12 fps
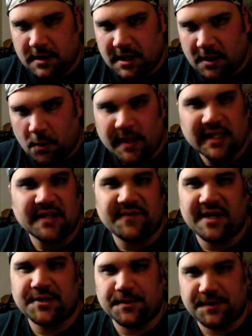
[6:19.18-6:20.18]
Oriental
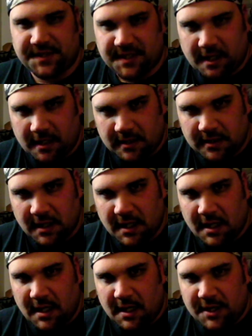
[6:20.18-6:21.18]
Adventures.
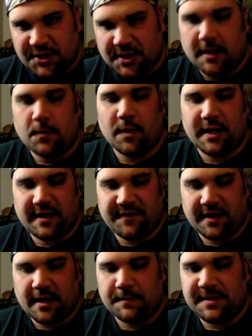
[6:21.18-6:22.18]
If
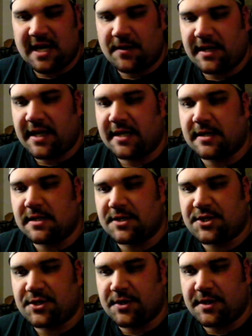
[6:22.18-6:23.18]
it comes out again,
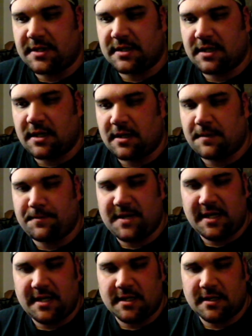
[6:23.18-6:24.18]
should
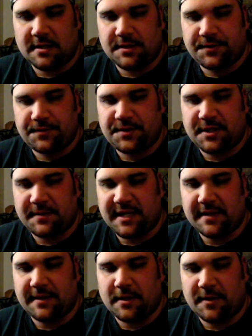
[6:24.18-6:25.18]
be
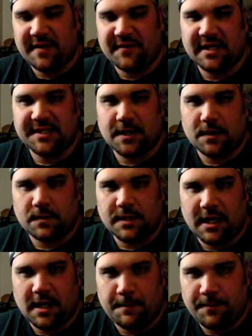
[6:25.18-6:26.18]
given its own
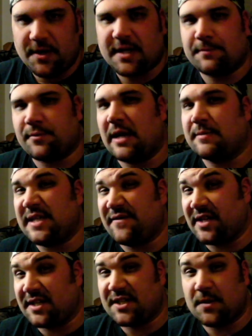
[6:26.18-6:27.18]
book, and perhaps
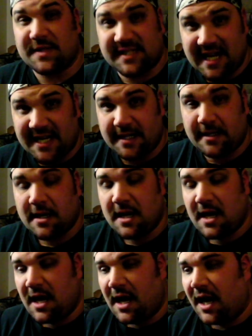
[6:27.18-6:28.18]
even its own setting.
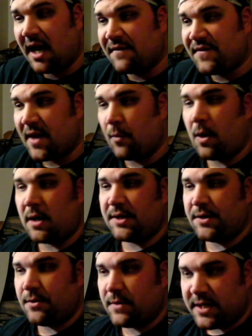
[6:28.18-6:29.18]
If they want
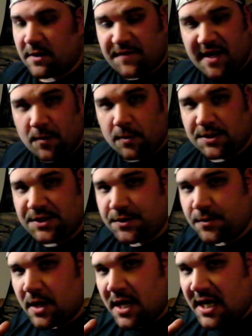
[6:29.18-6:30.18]
to, if they were
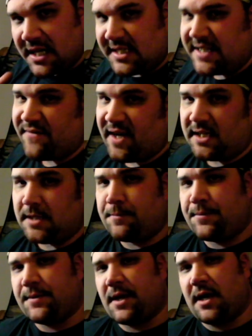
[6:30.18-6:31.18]
to
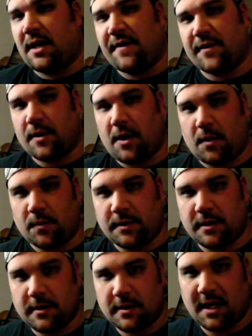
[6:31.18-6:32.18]
develop their
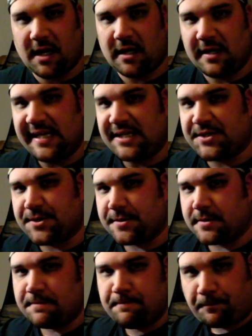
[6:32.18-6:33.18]
own Eastern